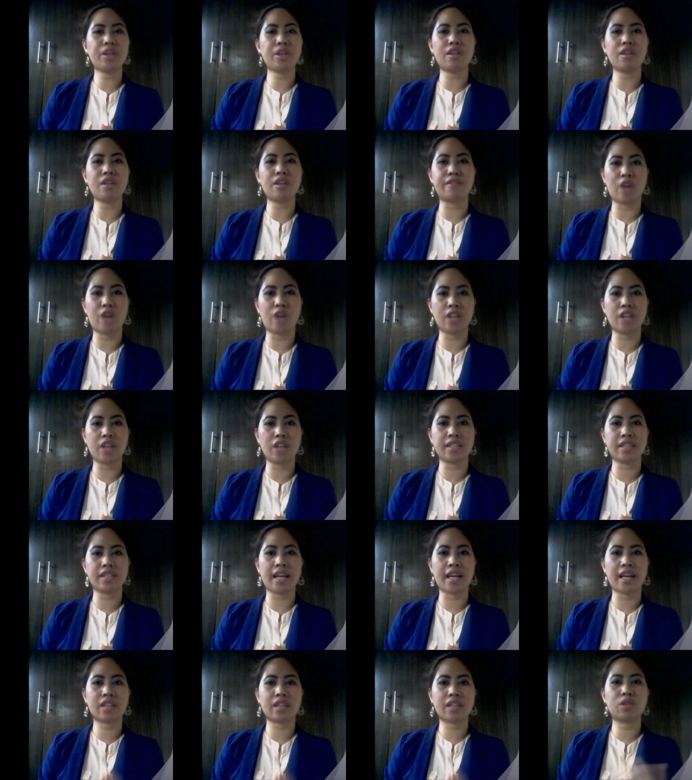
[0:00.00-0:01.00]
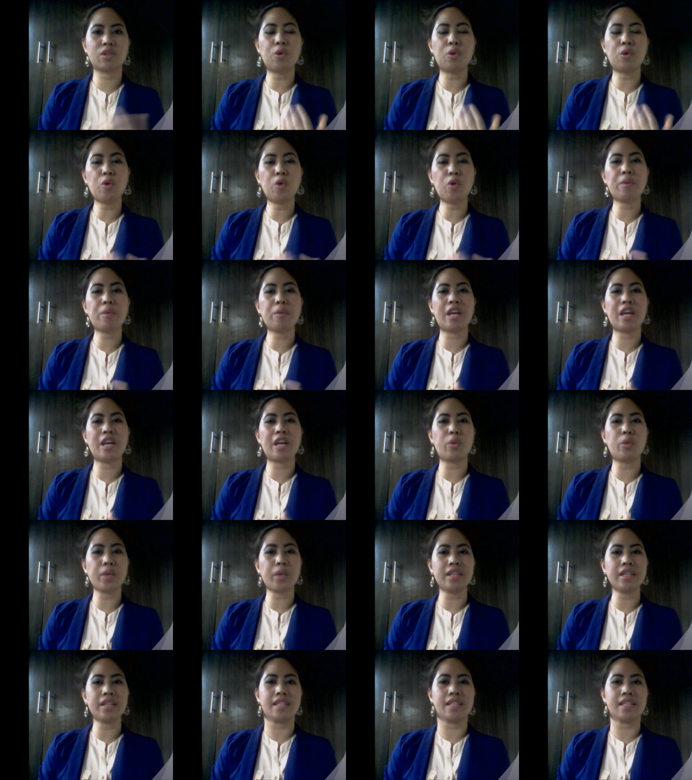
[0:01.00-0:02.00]
of contact to whom a
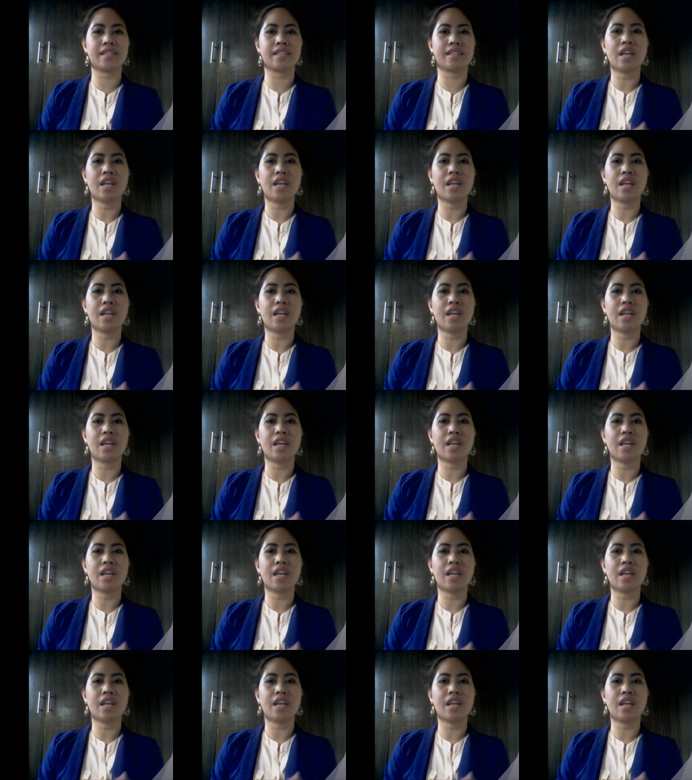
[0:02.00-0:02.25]
witness